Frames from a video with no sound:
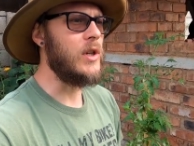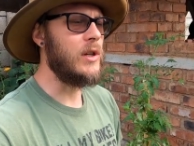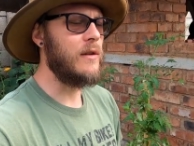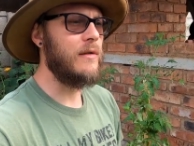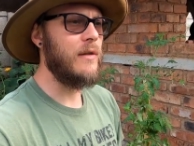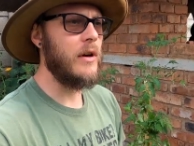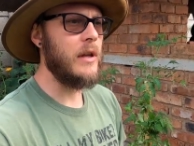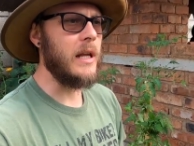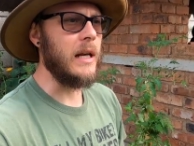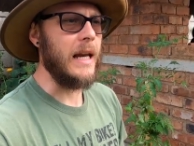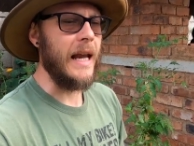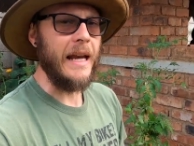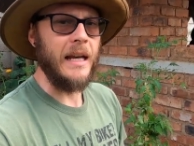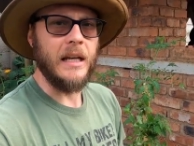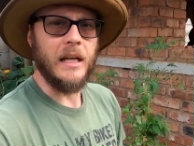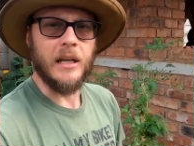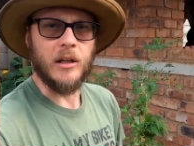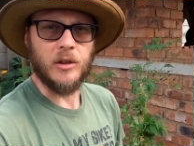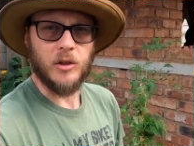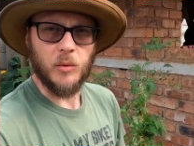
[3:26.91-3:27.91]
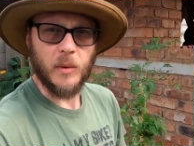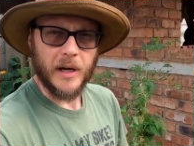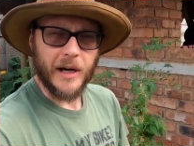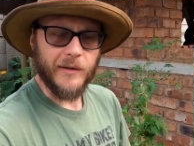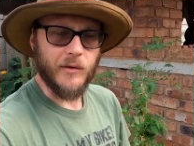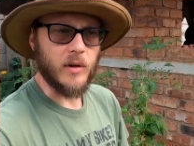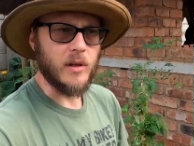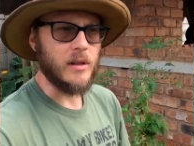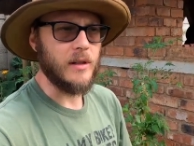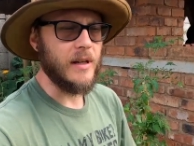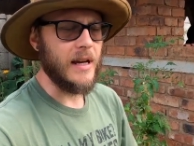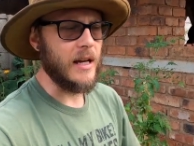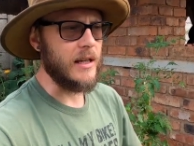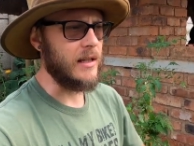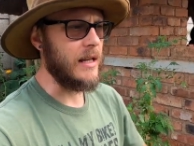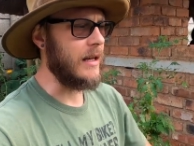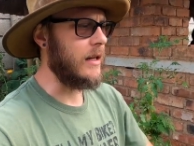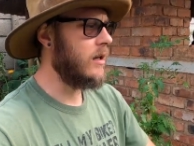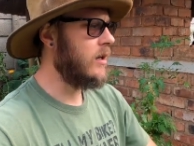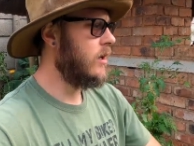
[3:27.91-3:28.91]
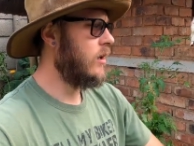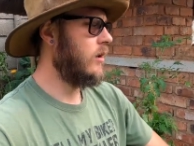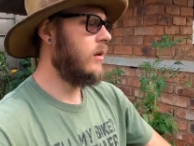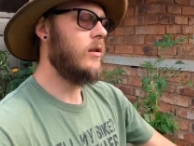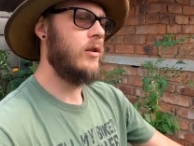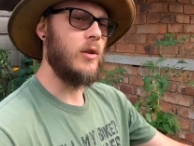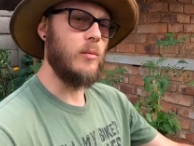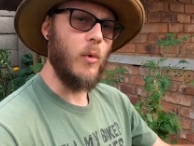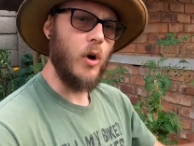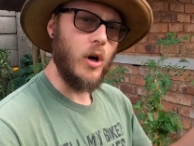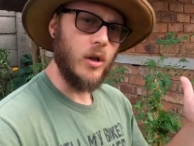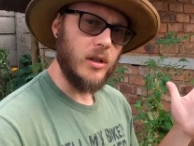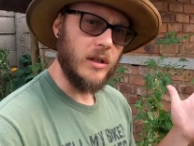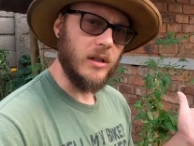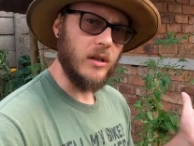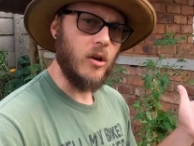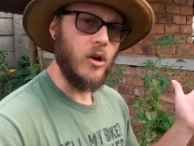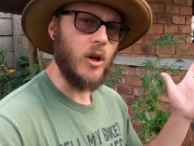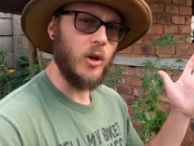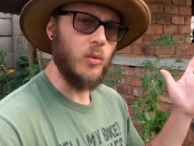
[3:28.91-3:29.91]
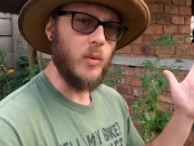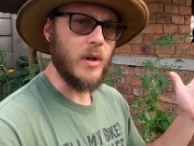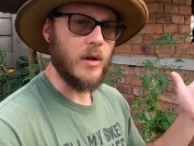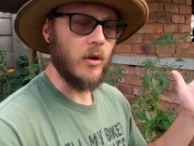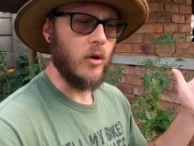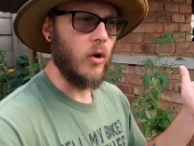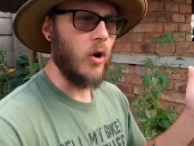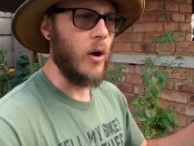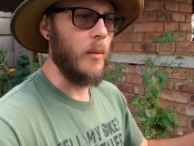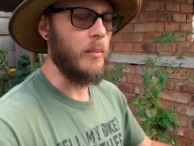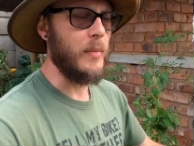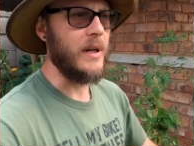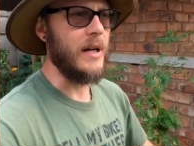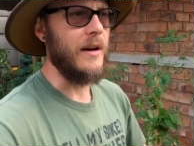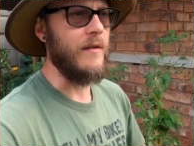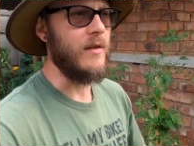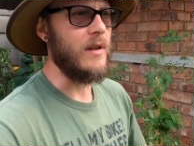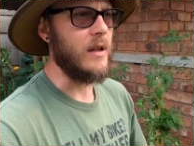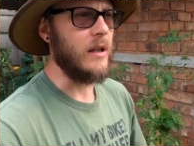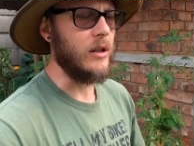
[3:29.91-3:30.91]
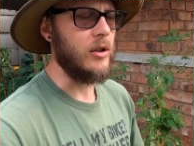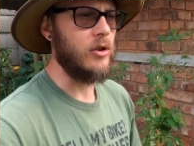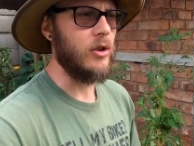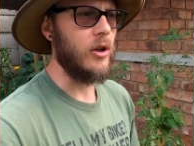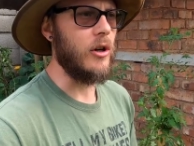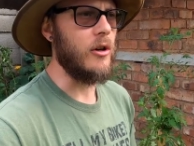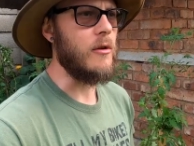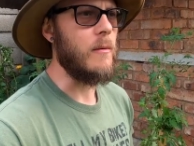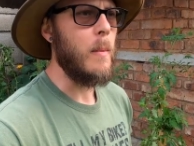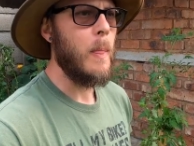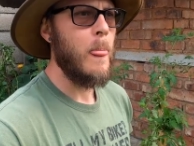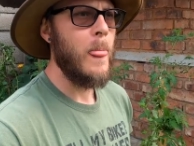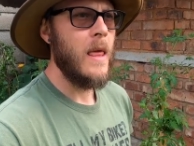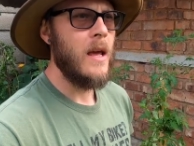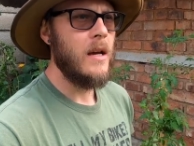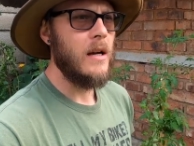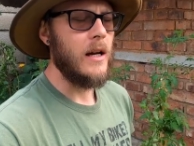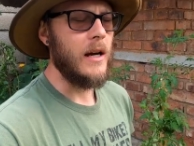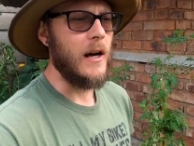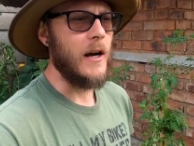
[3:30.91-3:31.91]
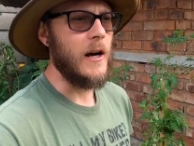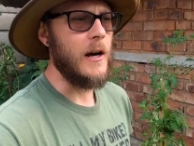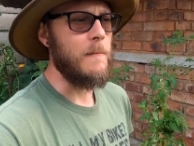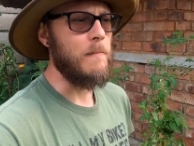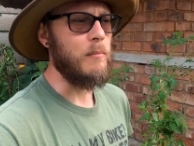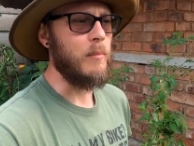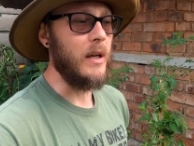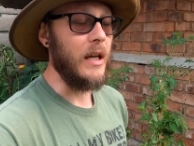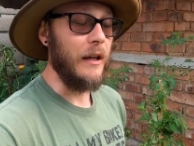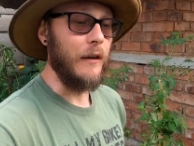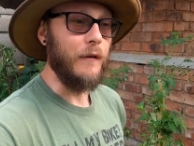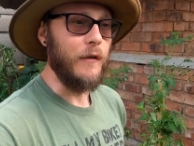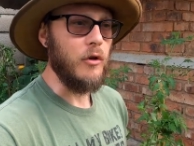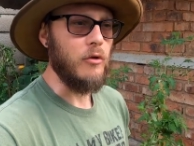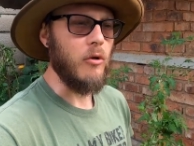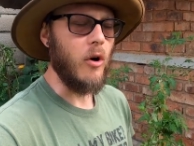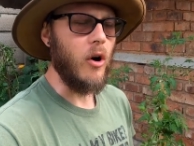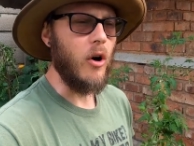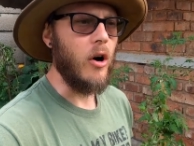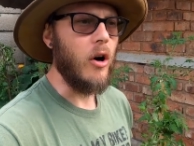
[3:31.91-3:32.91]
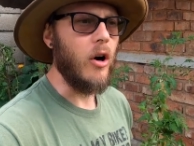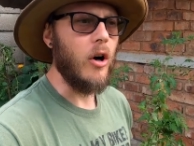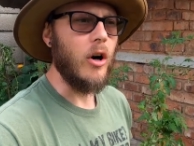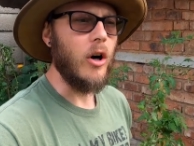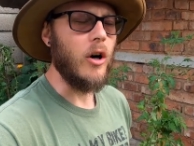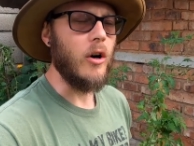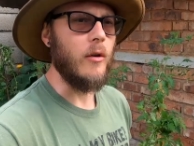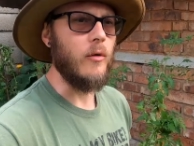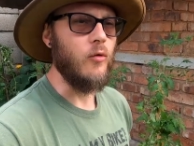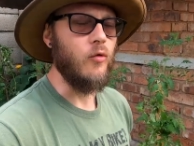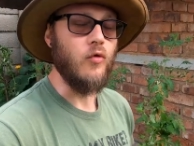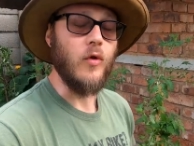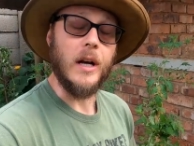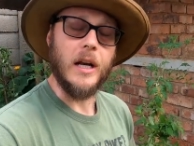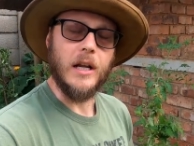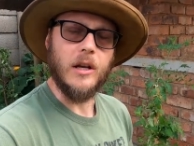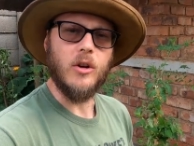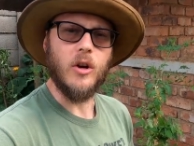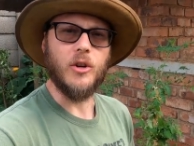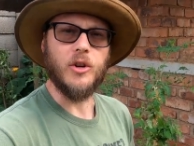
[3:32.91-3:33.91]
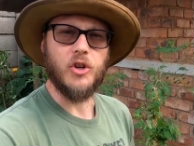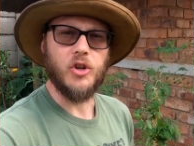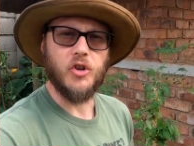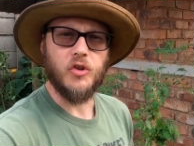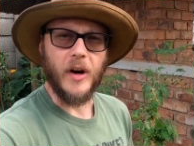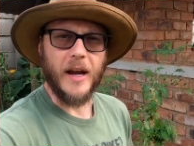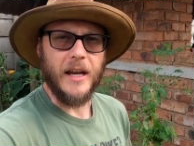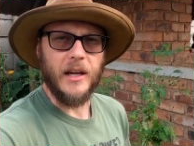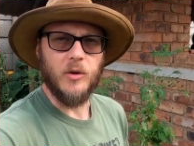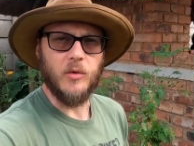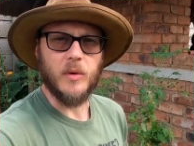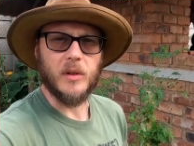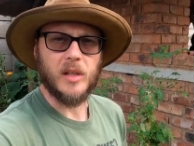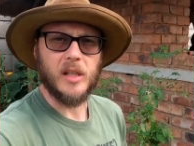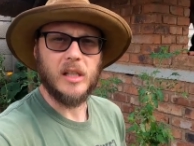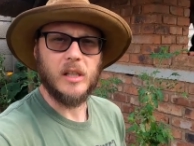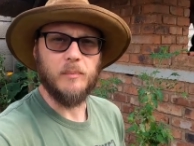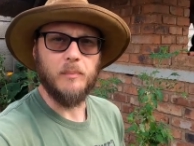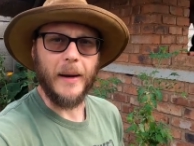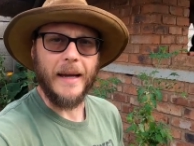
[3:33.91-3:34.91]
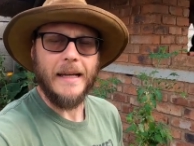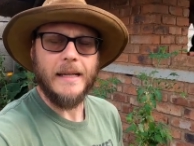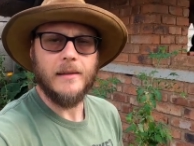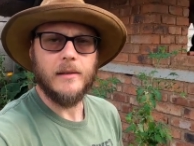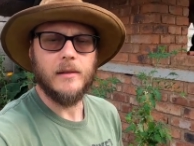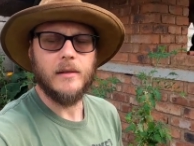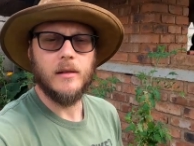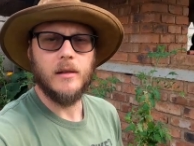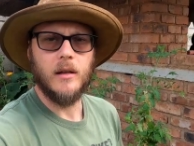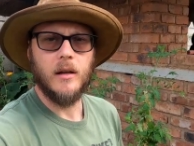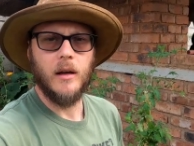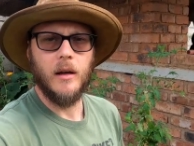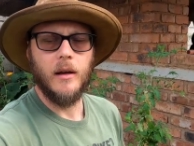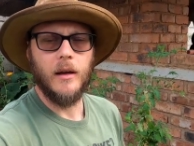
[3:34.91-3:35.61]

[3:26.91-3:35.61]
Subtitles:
Just further lending to what everyone says, that tomatoes are hot weather crop and everything. So if you are really constrained with space